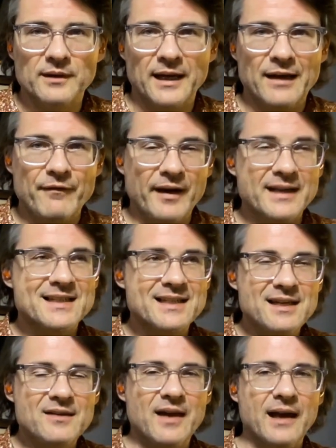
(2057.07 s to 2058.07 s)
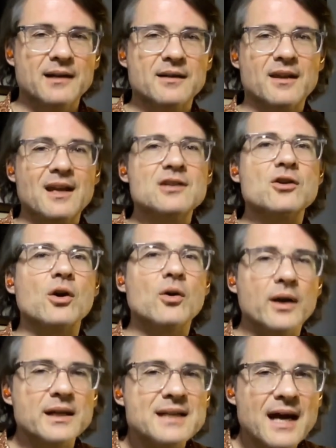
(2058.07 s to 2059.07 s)
And if I see that things are
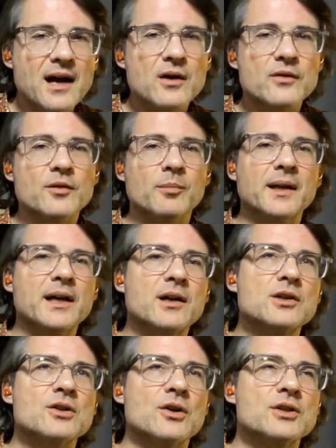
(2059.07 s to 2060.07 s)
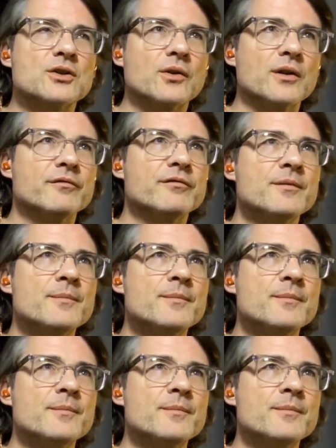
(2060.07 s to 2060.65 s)
going down, the players are sort of,